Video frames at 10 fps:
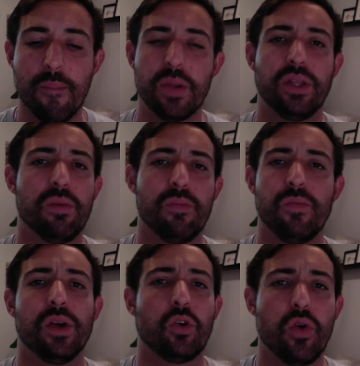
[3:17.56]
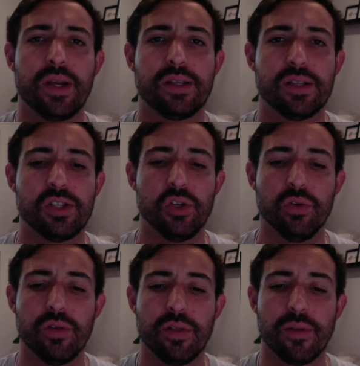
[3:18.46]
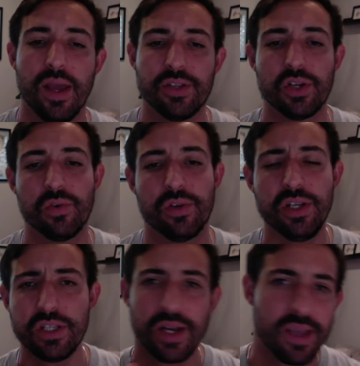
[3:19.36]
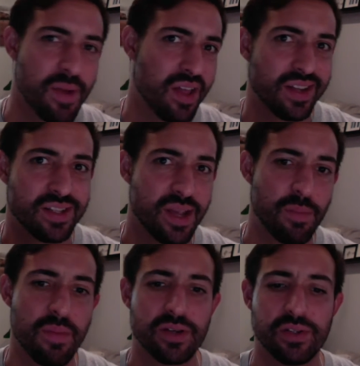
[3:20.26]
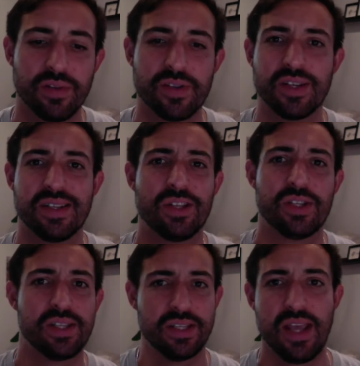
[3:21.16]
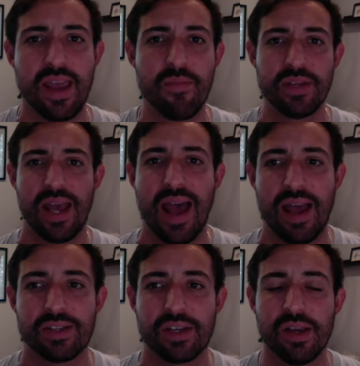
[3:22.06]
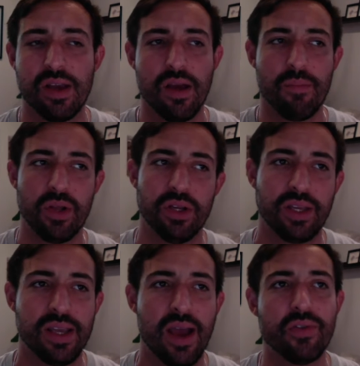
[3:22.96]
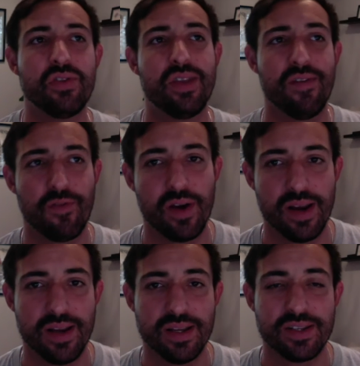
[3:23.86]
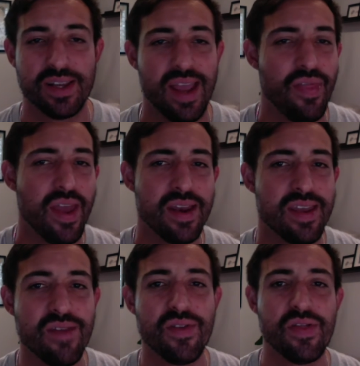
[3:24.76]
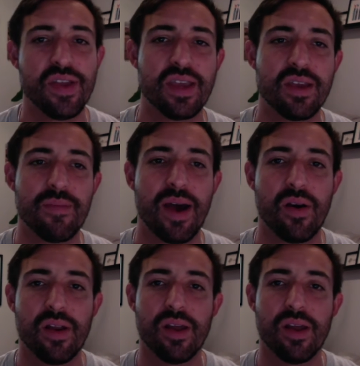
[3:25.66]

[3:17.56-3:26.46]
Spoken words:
but they're quick to soothe. And so just talking about like temperamental differences, that's the same task, but looking how different it is. And then even thinking about